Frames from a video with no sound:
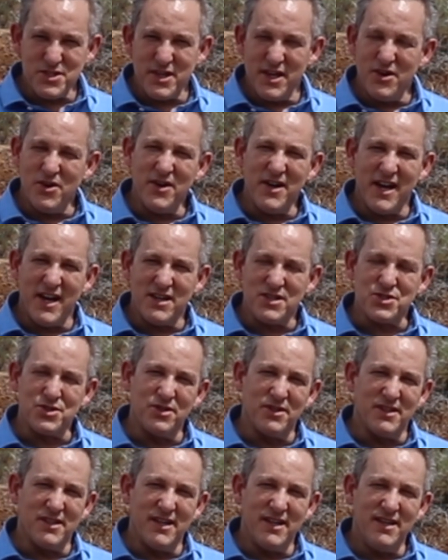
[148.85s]

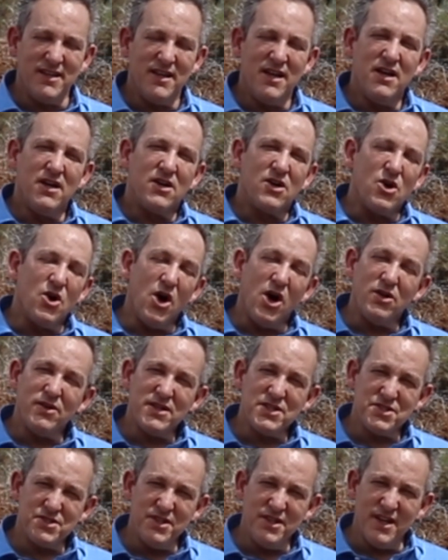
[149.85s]
internationally. Call
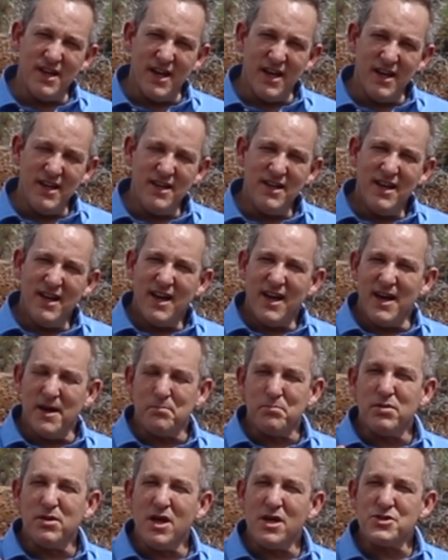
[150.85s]
us today at
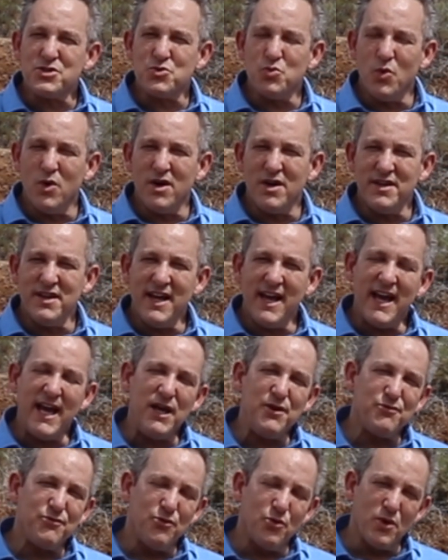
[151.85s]
+1
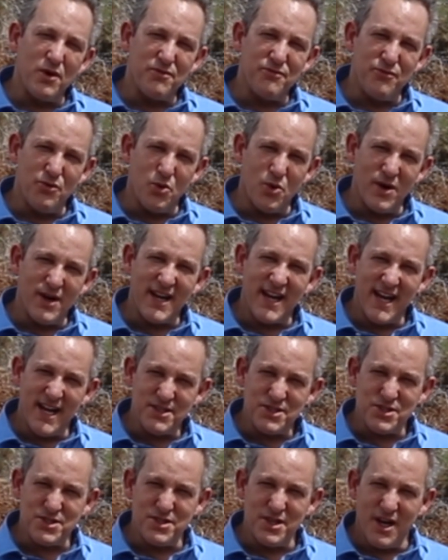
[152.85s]
844 GET
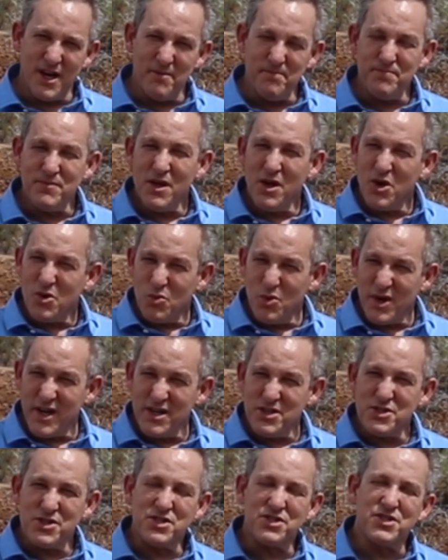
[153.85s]
STEM. We'll
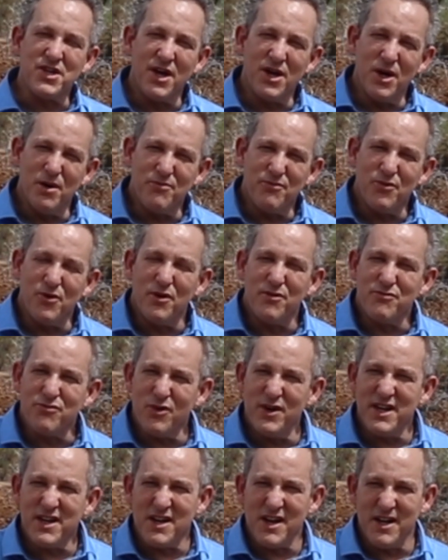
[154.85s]
get you set up for a
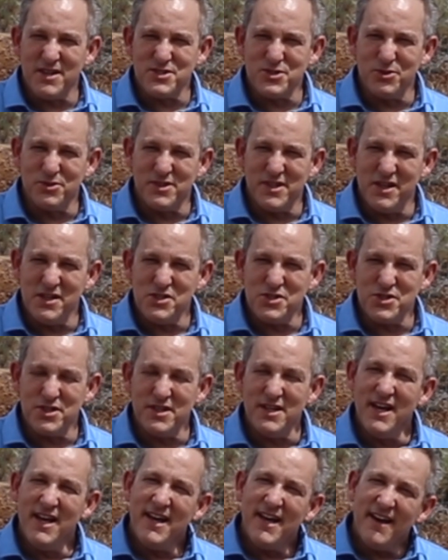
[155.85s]
free
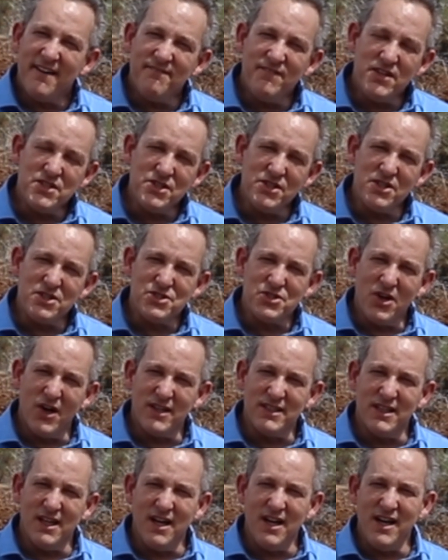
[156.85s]
consultation, and visit us
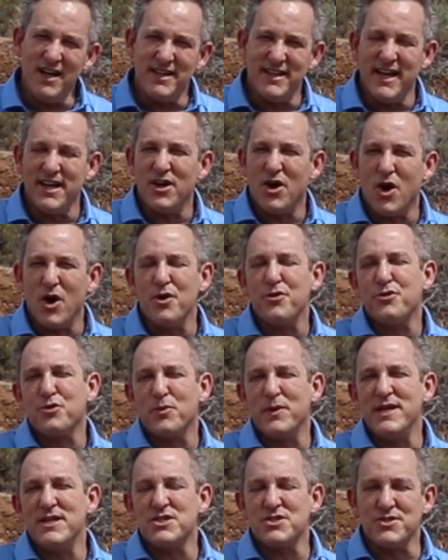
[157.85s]
online at
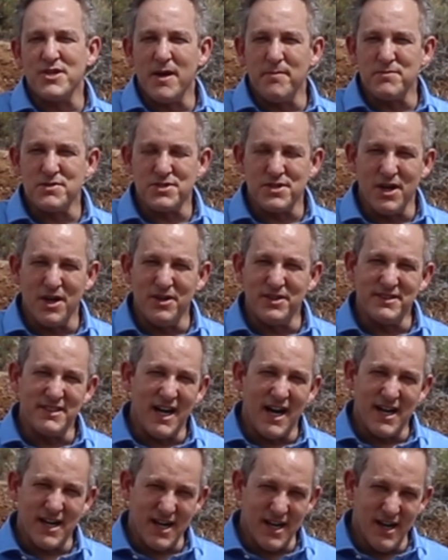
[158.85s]

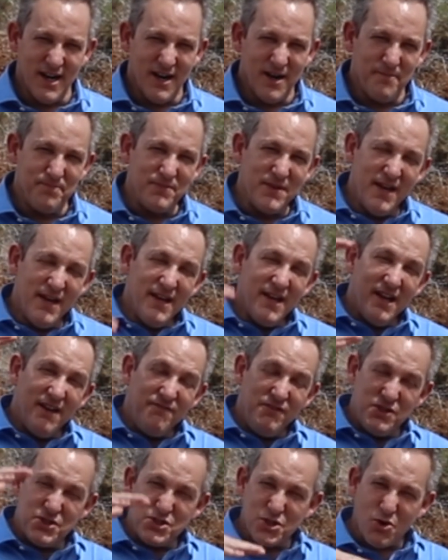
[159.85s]
r3stemcell.com.
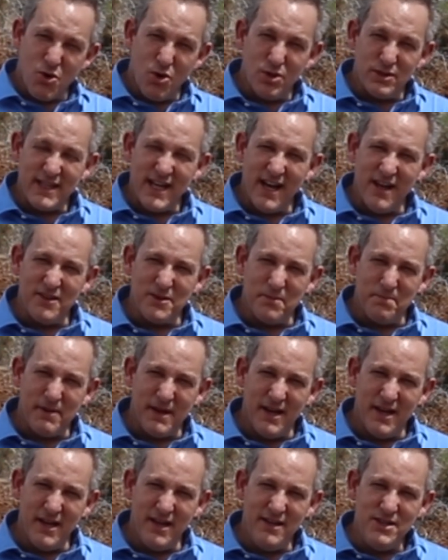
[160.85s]
If you scroll down the
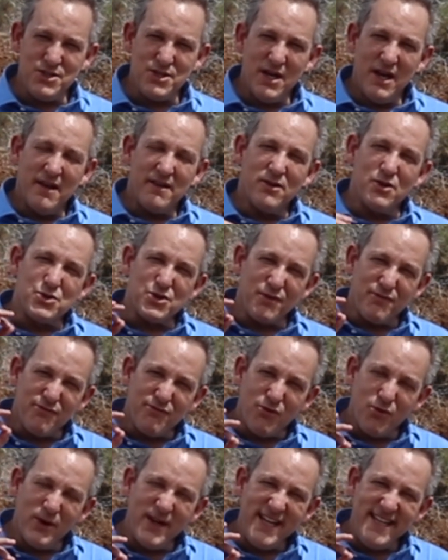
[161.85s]
page, there's a
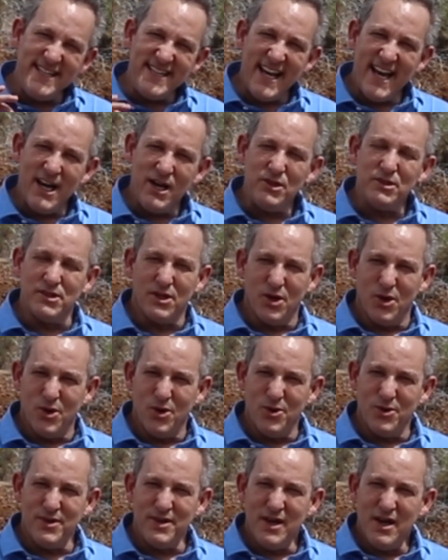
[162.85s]
free
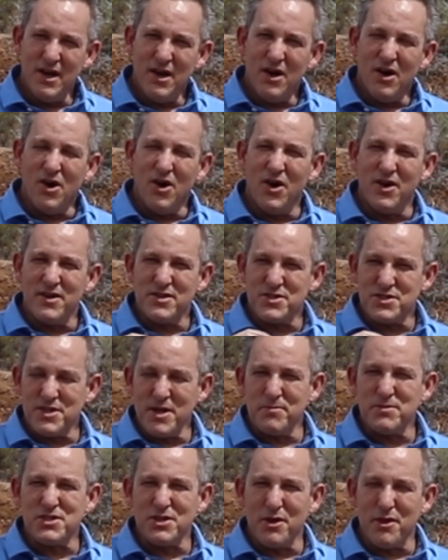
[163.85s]
download on
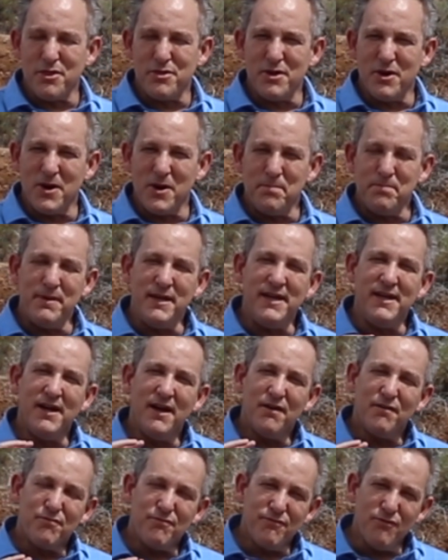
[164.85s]
stem cell therapy
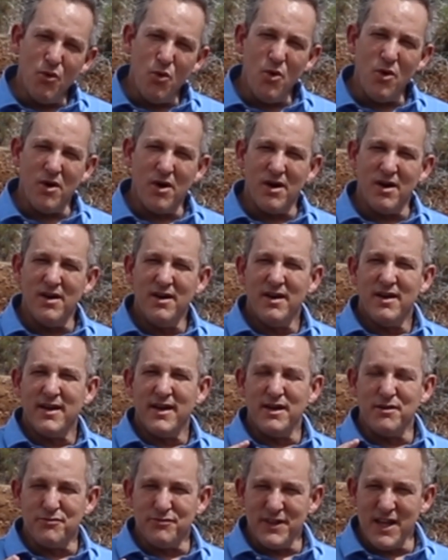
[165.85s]
for
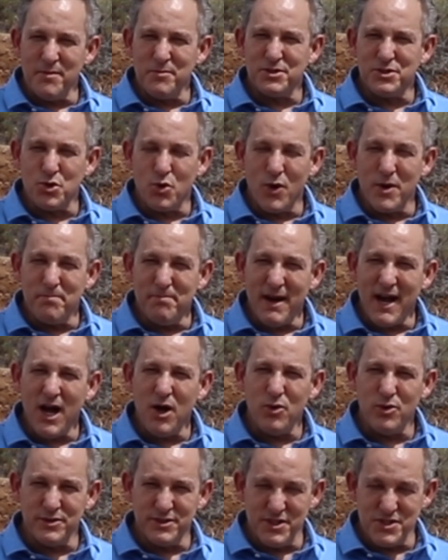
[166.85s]
inflammatory
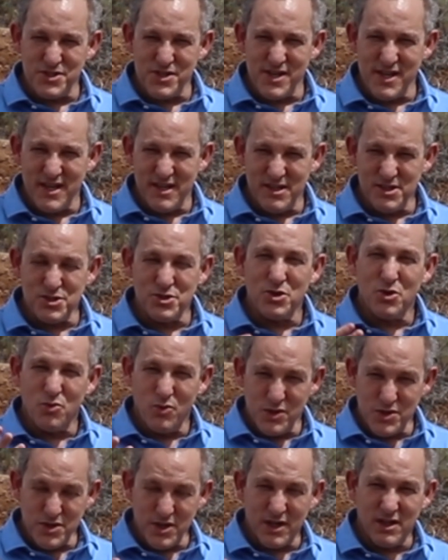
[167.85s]
bowel disease,
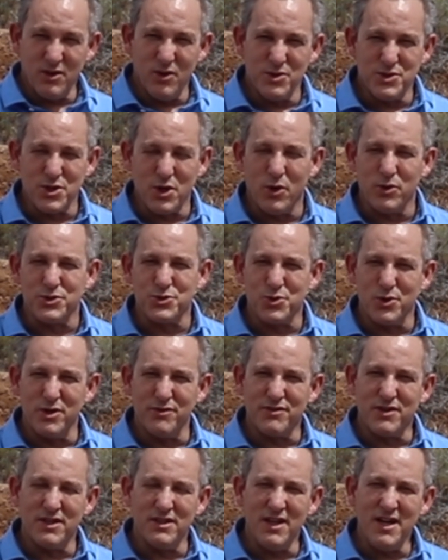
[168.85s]
which includes
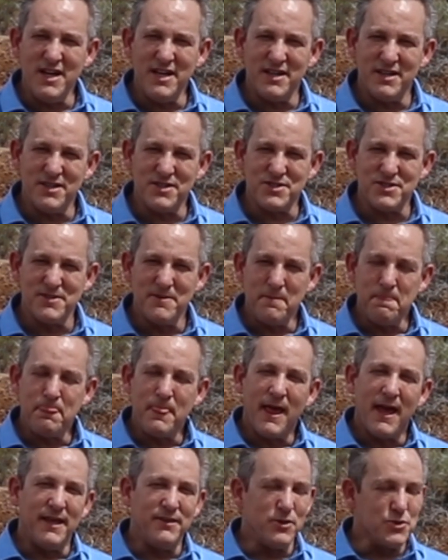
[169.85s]
ulcerative colitis,
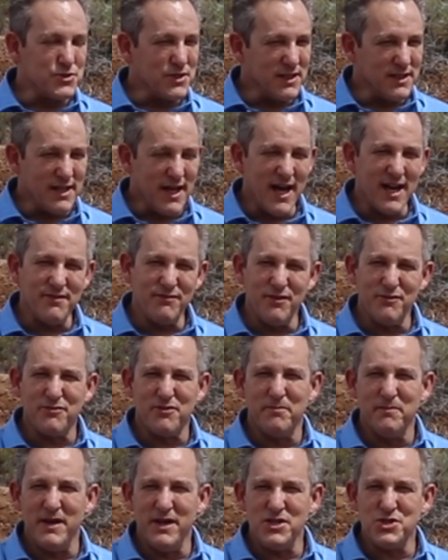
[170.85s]
and there's a lot of
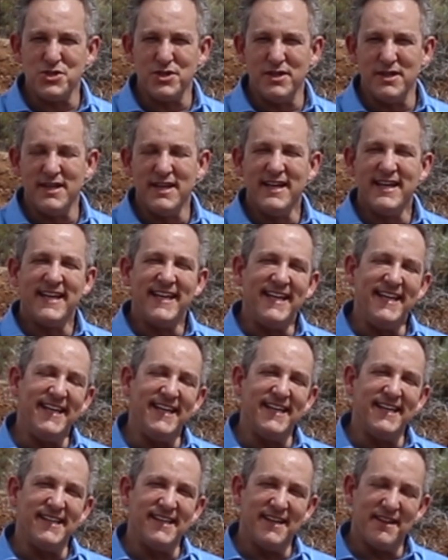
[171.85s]
information
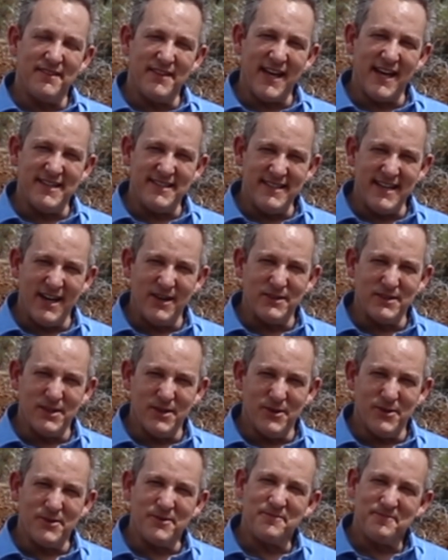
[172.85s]
in that
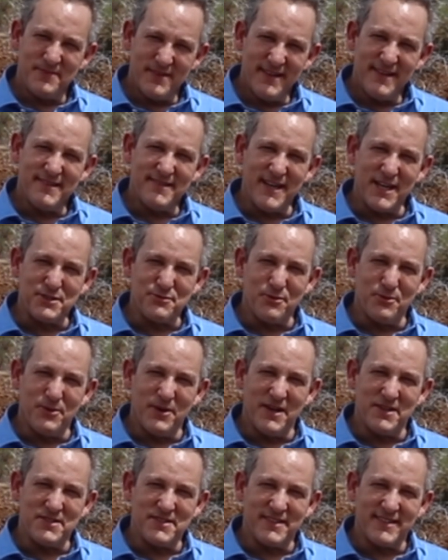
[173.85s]
download. Thanks for
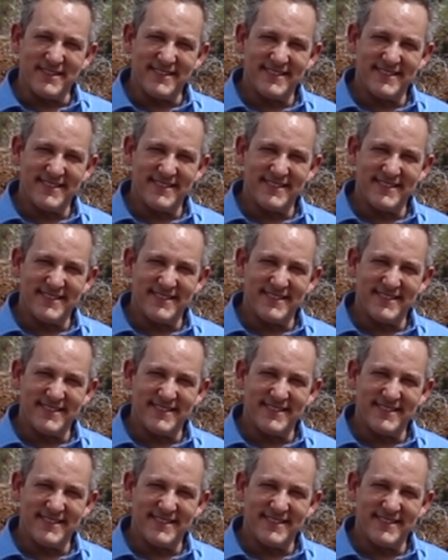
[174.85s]
watching.